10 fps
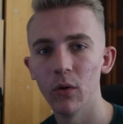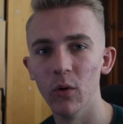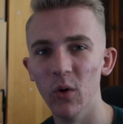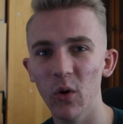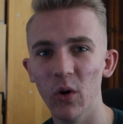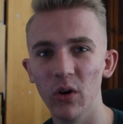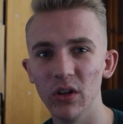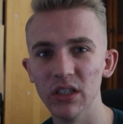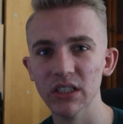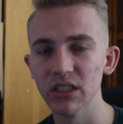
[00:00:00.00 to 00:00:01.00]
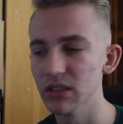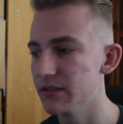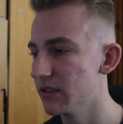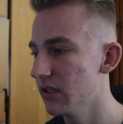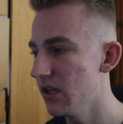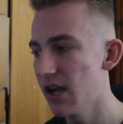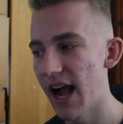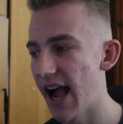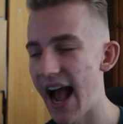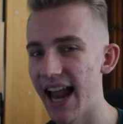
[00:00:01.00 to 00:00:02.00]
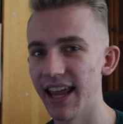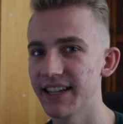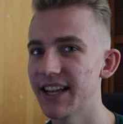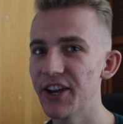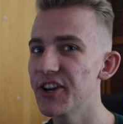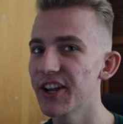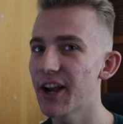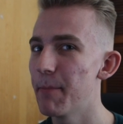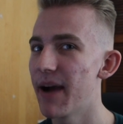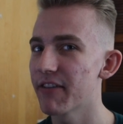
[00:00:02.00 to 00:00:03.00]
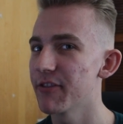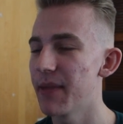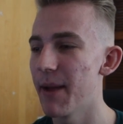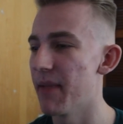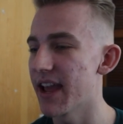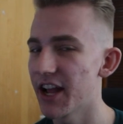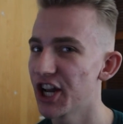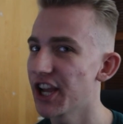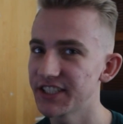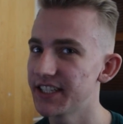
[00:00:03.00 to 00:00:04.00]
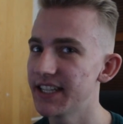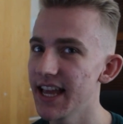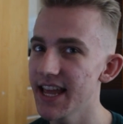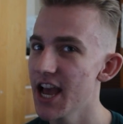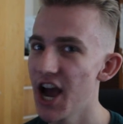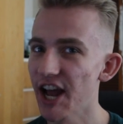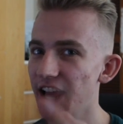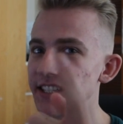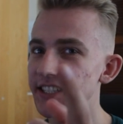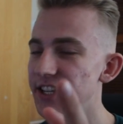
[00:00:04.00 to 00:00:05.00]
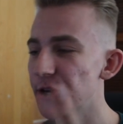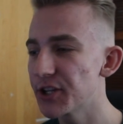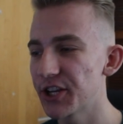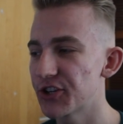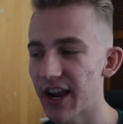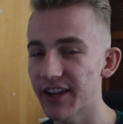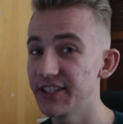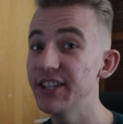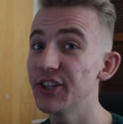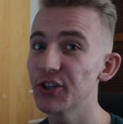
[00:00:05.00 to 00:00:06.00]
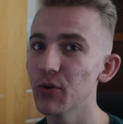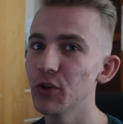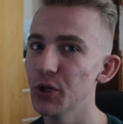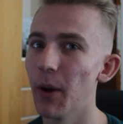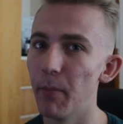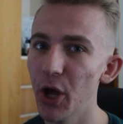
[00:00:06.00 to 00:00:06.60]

Oh. Alex, how are you going to come back from that, mate? I'd like to see, I'd like to see your diss track because he just called you a